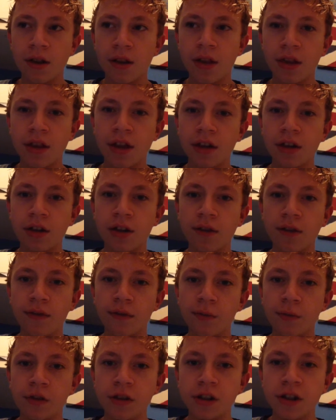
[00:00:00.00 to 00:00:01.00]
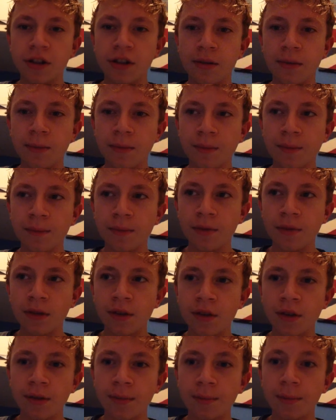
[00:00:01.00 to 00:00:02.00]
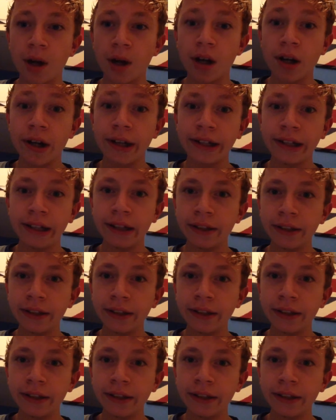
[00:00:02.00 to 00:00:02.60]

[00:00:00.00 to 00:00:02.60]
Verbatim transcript: Thank you for watching. Bye.